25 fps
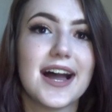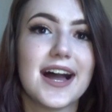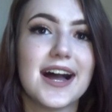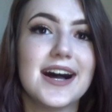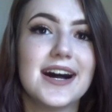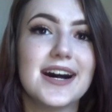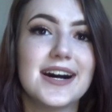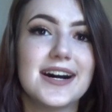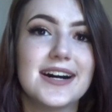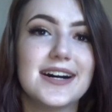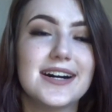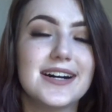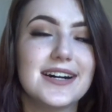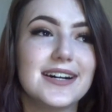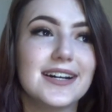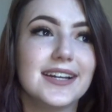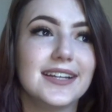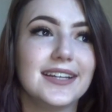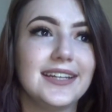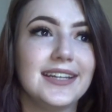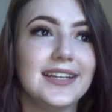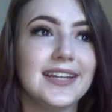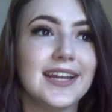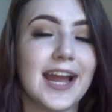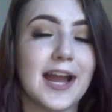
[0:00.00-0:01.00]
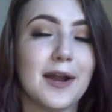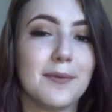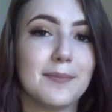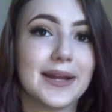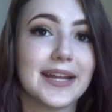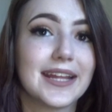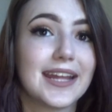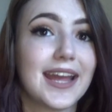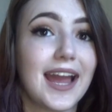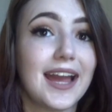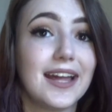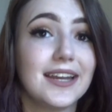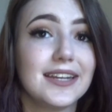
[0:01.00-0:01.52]

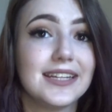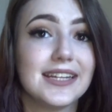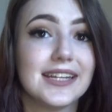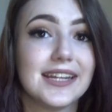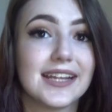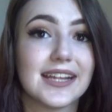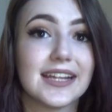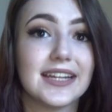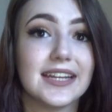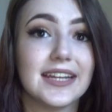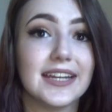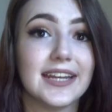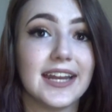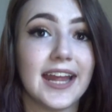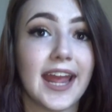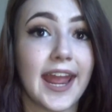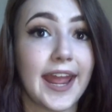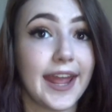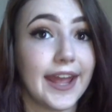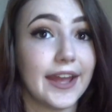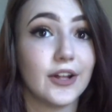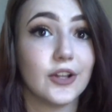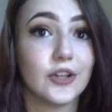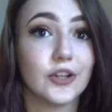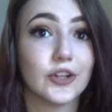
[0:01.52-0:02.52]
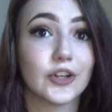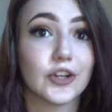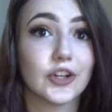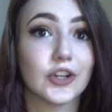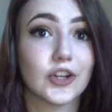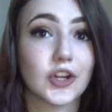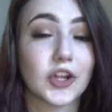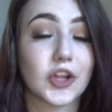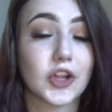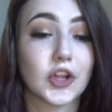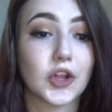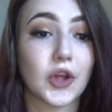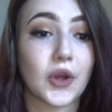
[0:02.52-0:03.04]
My cat needs an inhaler,
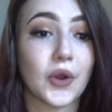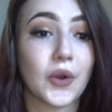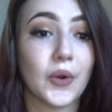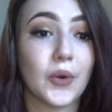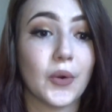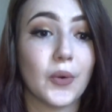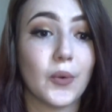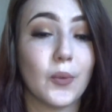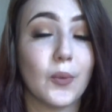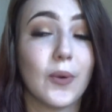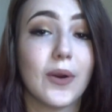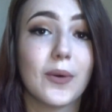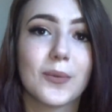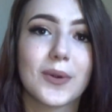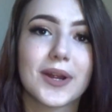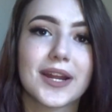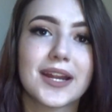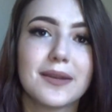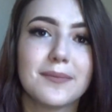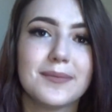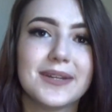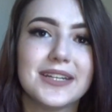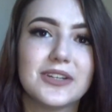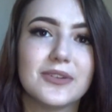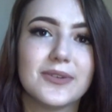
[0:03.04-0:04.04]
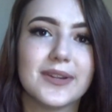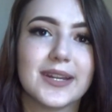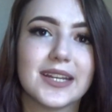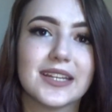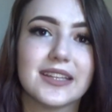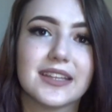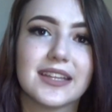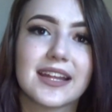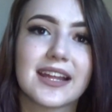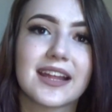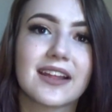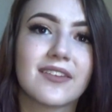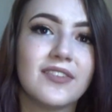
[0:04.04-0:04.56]
so what we're going to be doing
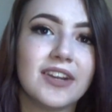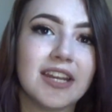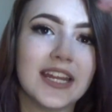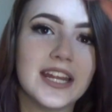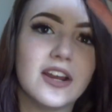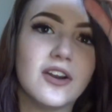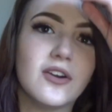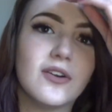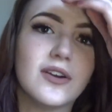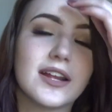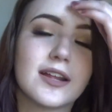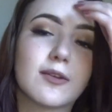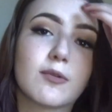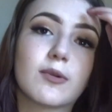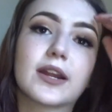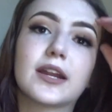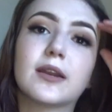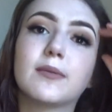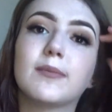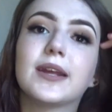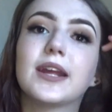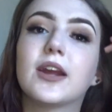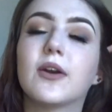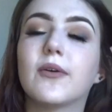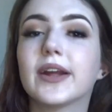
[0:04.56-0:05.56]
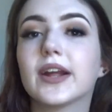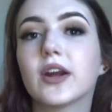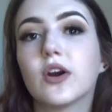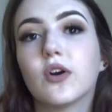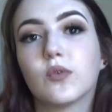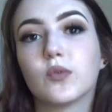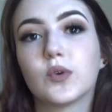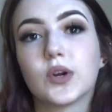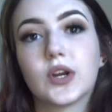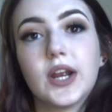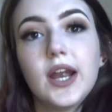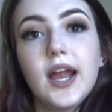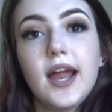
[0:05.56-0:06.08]
in this video is we're going to be going
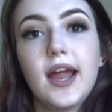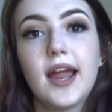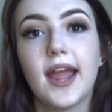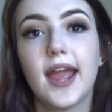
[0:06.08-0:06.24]
over